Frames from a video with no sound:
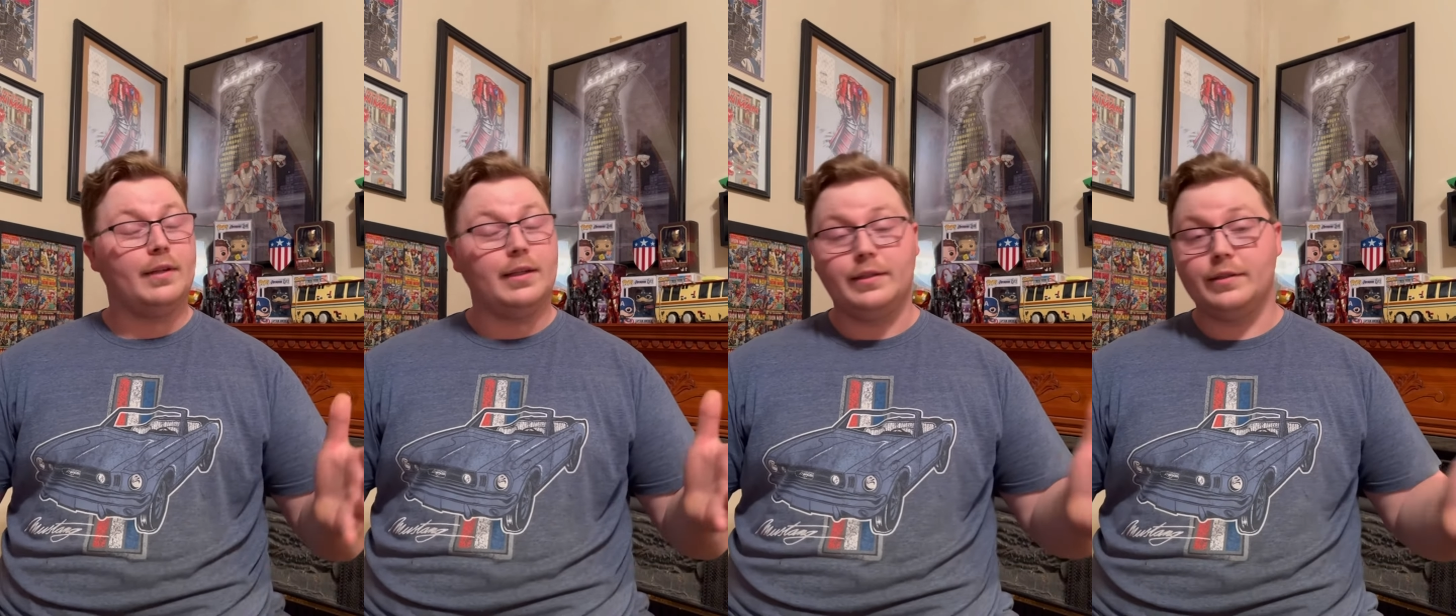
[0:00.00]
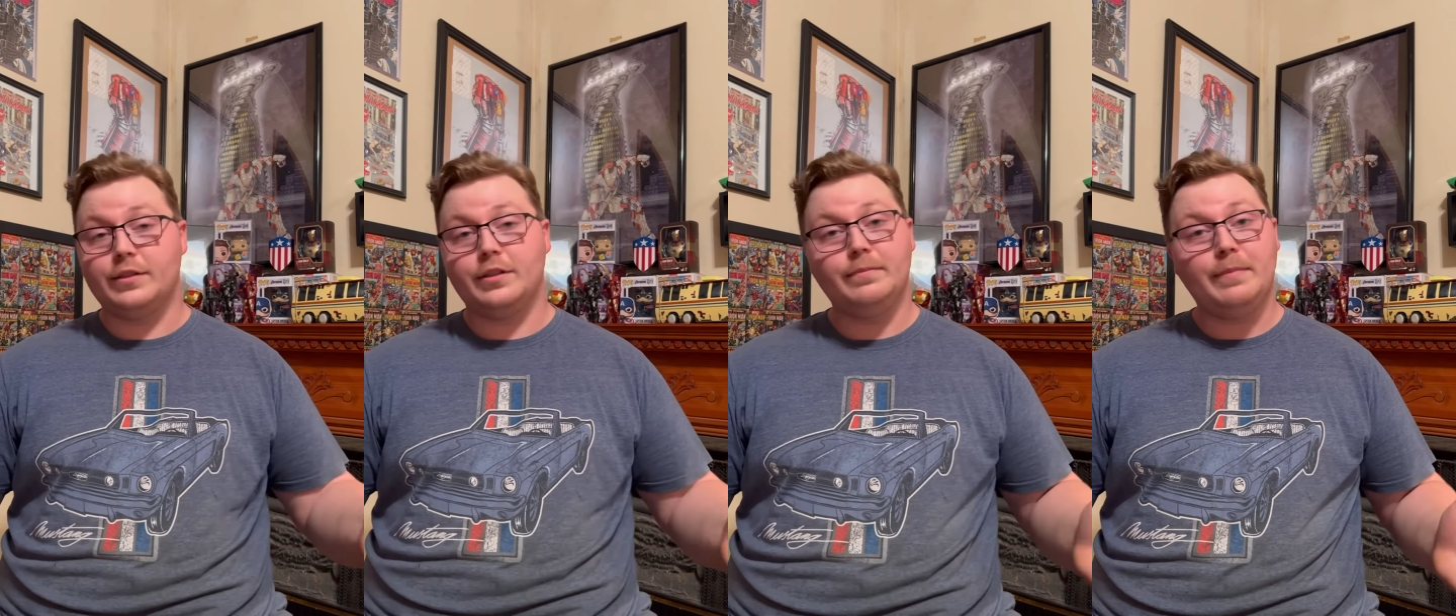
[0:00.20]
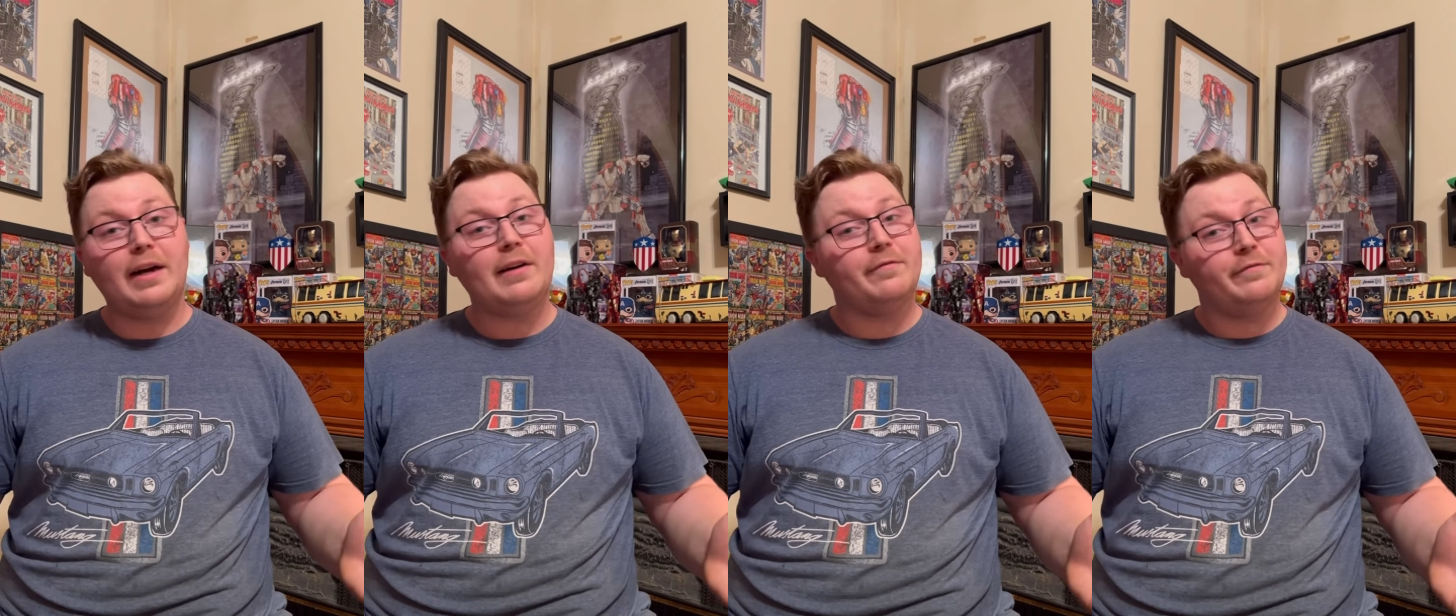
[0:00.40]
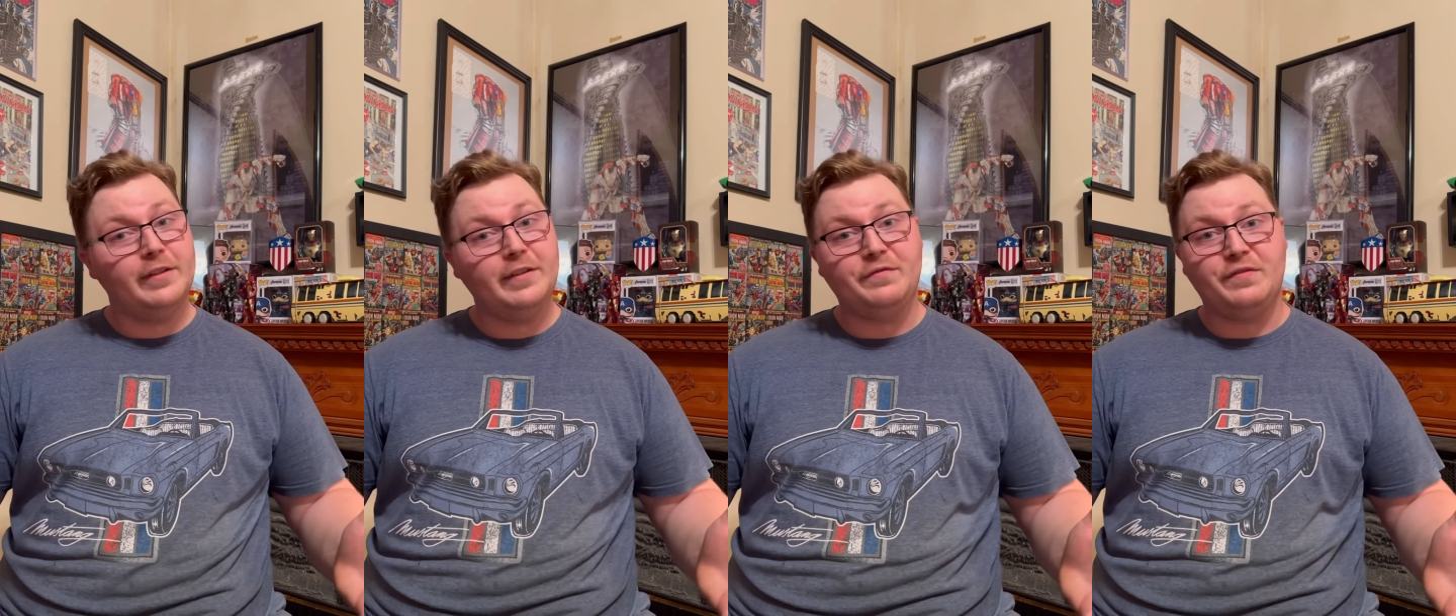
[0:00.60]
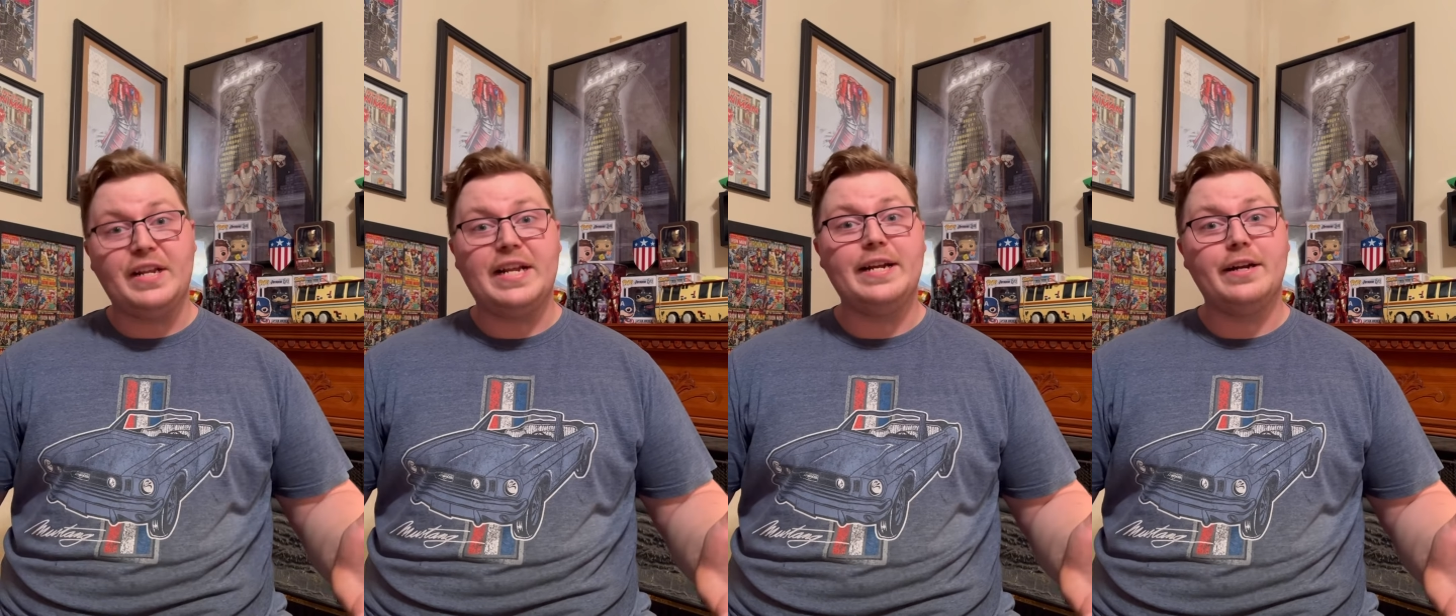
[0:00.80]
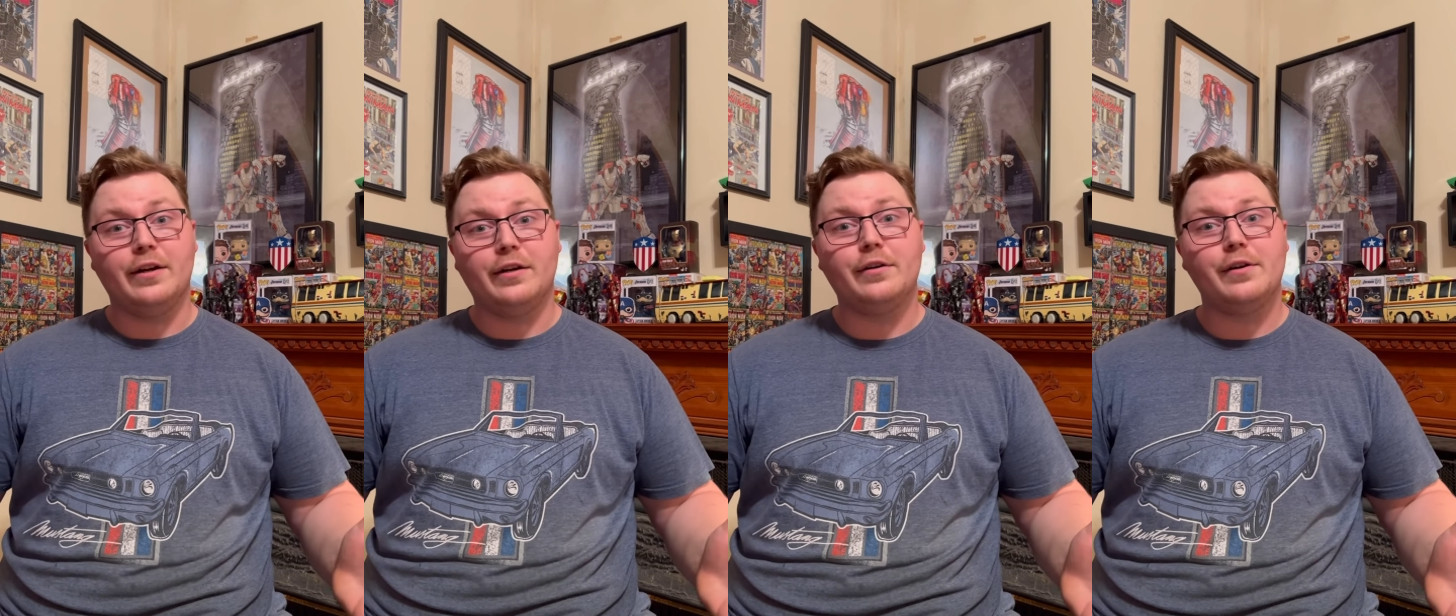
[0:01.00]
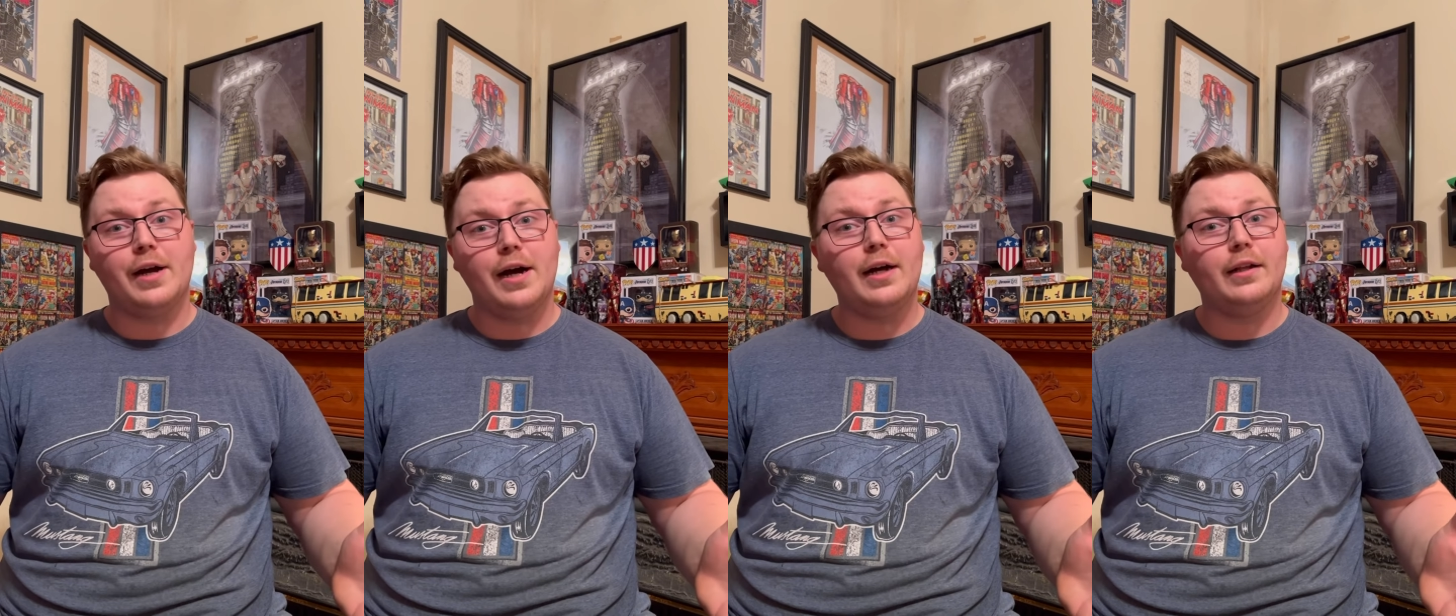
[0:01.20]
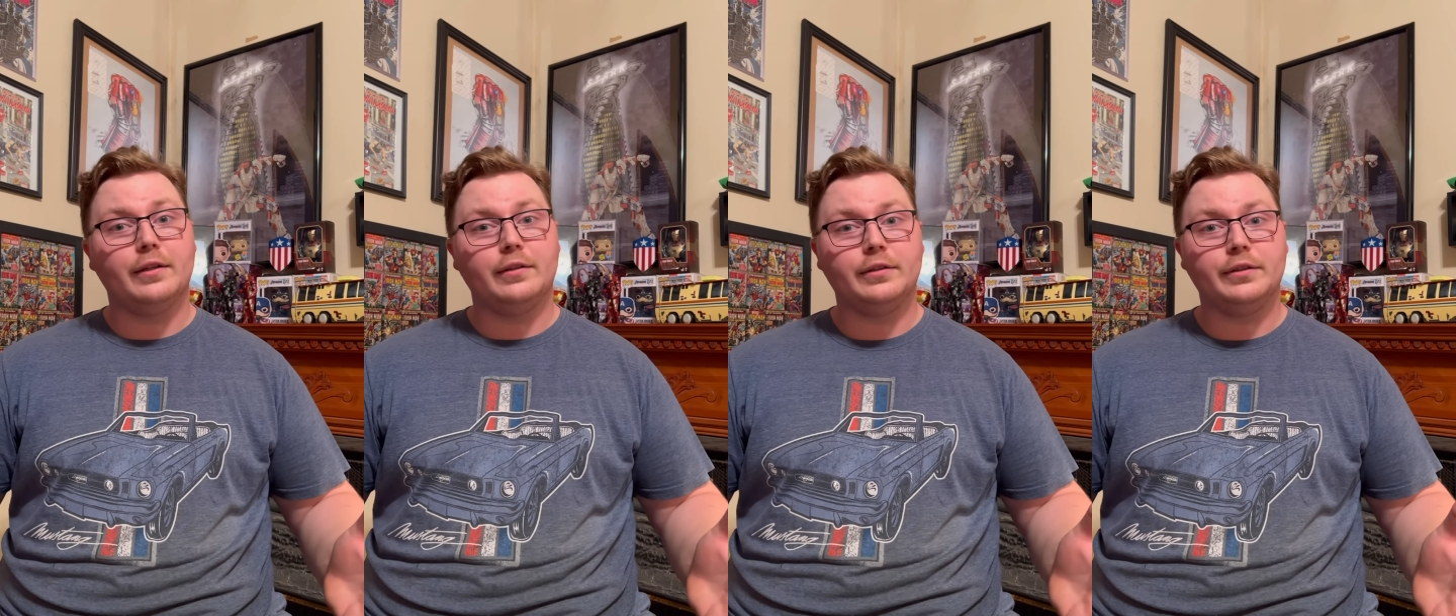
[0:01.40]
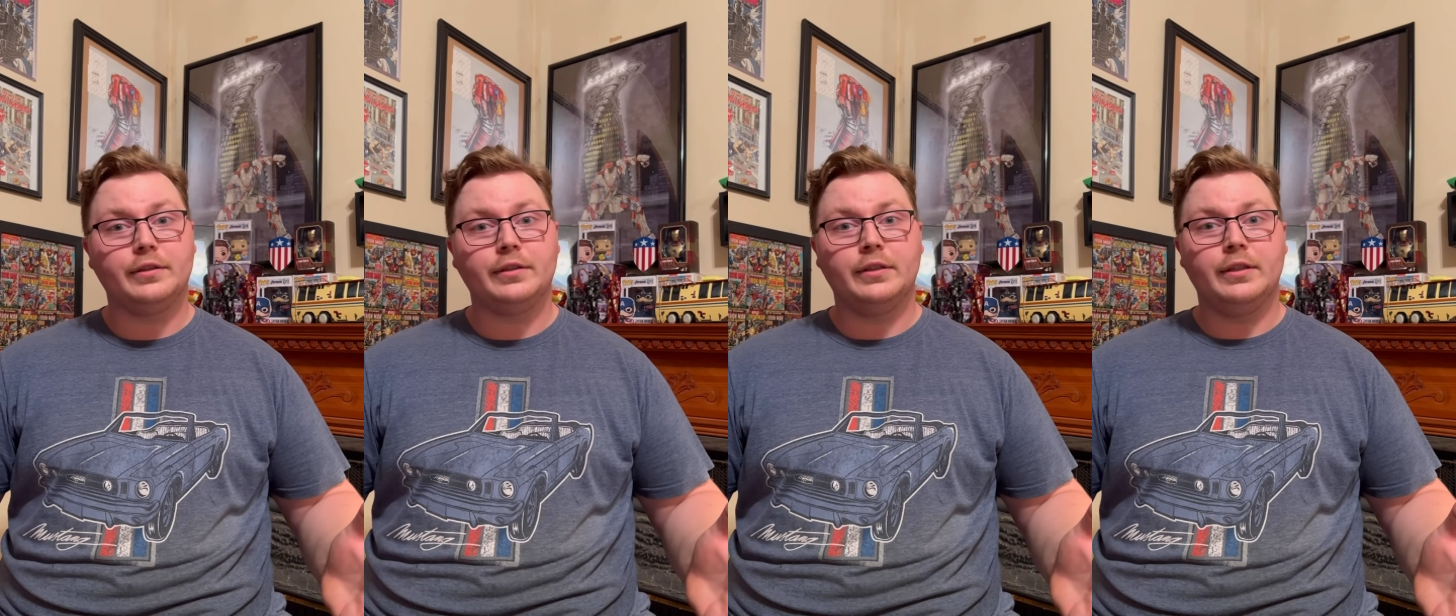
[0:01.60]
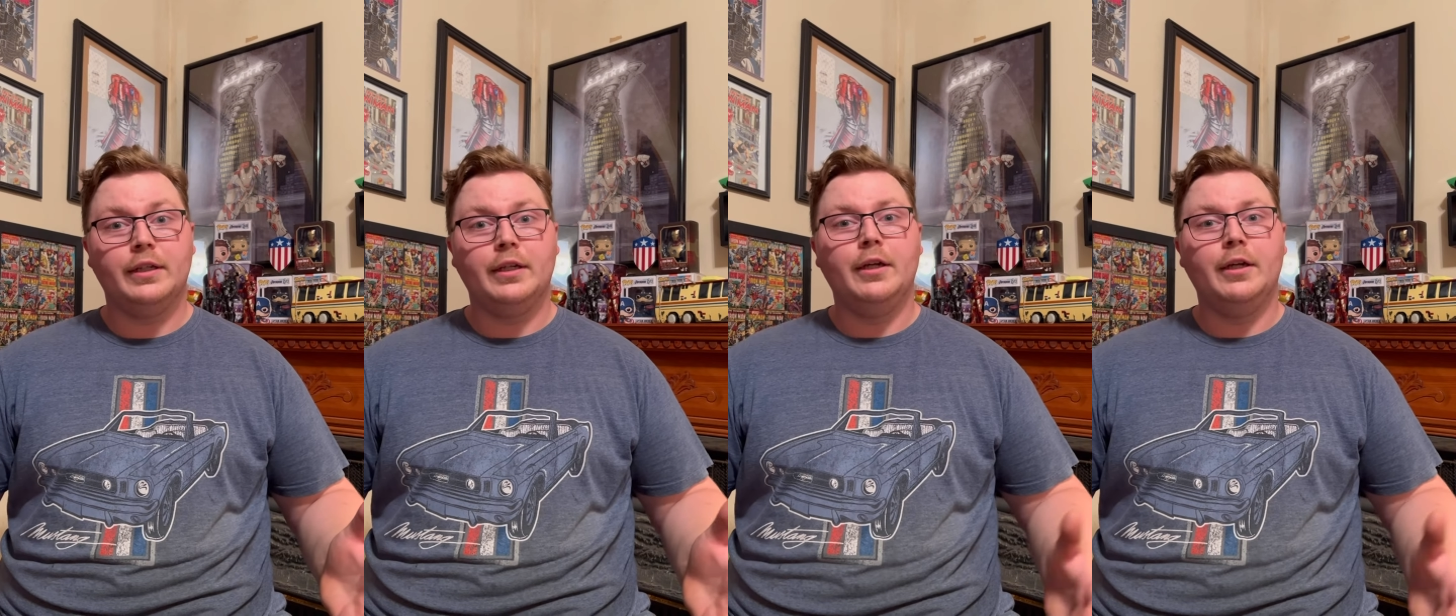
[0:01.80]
It's about $1,500.